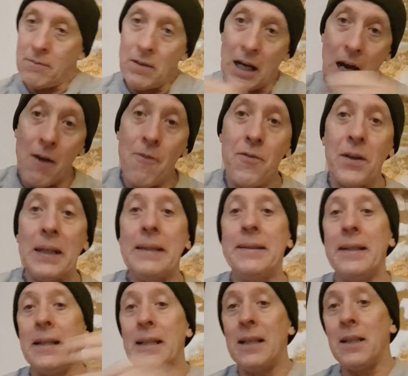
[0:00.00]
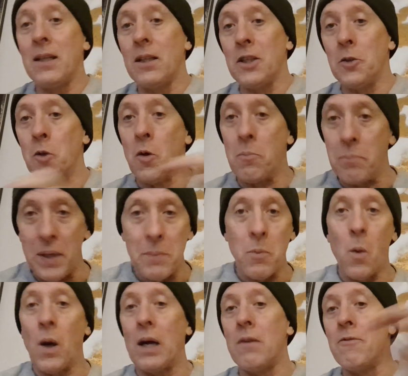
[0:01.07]
every day, you know,
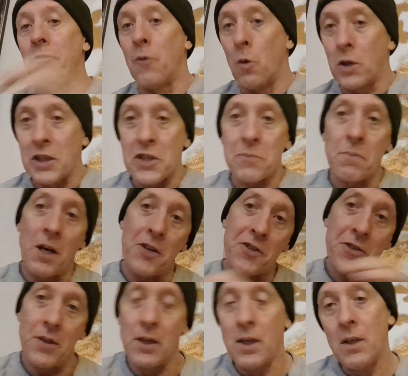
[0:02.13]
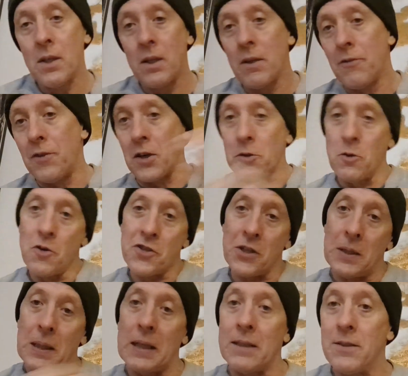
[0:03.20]
people hitting focus mitts for hours on
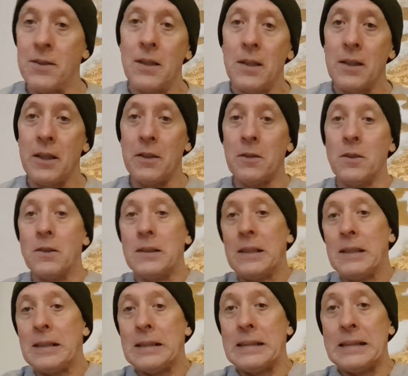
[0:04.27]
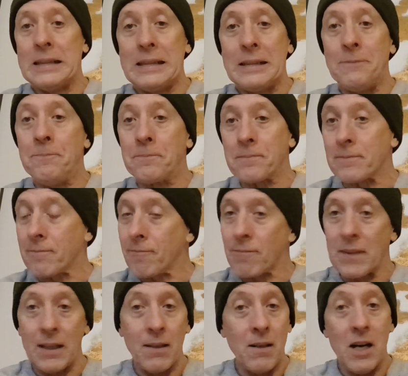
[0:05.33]
end, you know, and
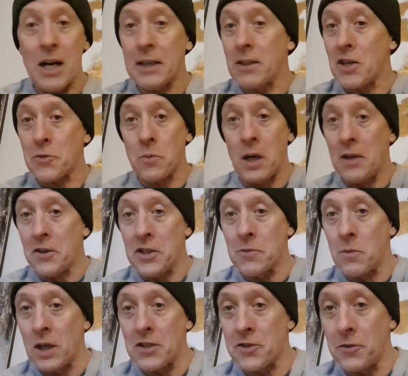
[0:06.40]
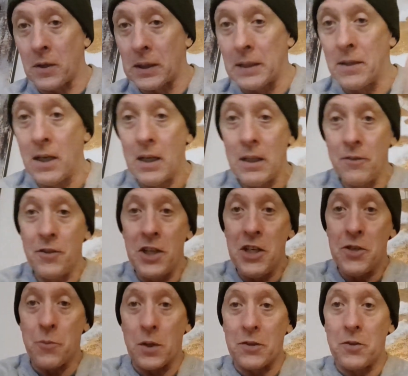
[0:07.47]
I think that's one of the reasons why it's done in.
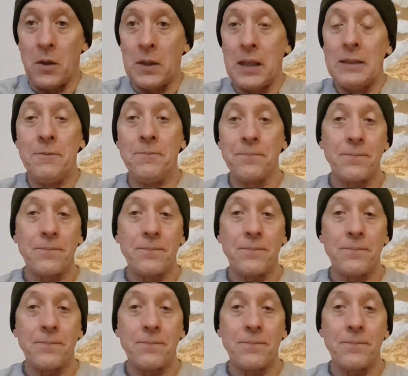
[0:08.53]
These were done in